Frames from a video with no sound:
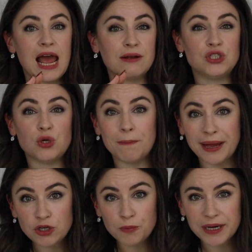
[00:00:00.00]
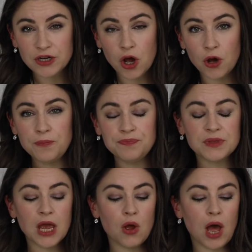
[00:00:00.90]
how to do a manual buttonhole,
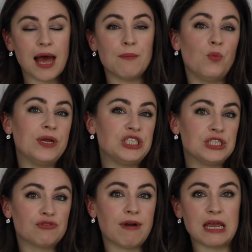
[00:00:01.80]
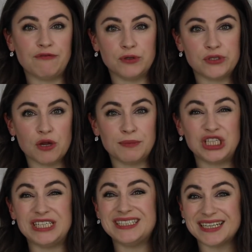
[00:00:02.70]
which is great if your sewing
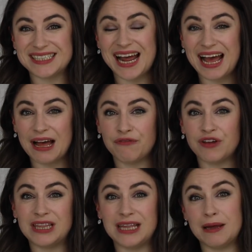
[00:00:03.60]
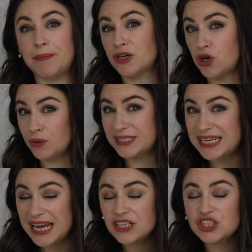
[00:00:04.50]
machine doesn't have the buttonhole
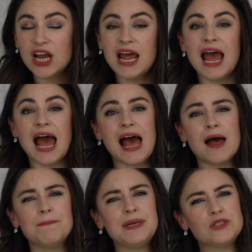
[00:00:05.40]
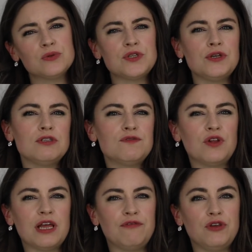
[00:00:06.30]
stitch. But it's also
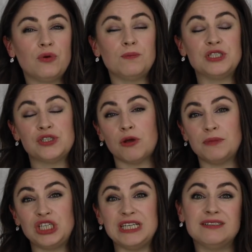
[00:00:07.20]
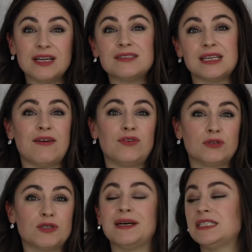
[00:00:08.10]
useful if your sewing machine does have an
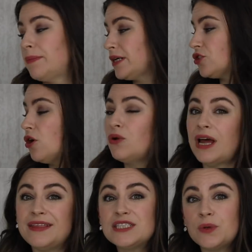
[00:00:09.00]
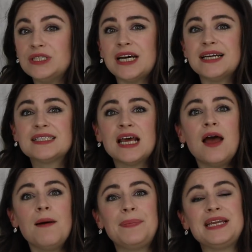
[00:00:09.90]
automatic buttonhole like this one does,
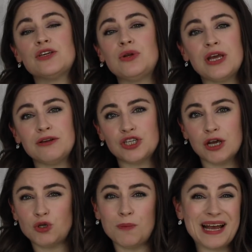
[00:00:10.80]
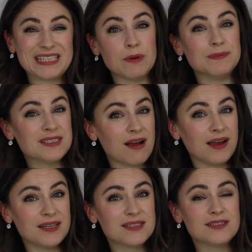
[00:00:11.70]
but it's only going to go to a maximum
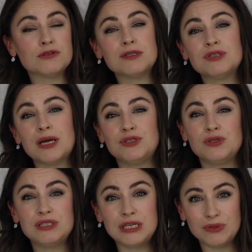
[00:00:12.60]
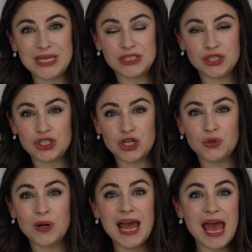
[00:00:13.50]
size. So sometimes you still need to
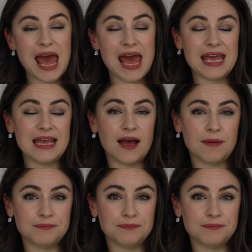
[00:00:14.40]
do a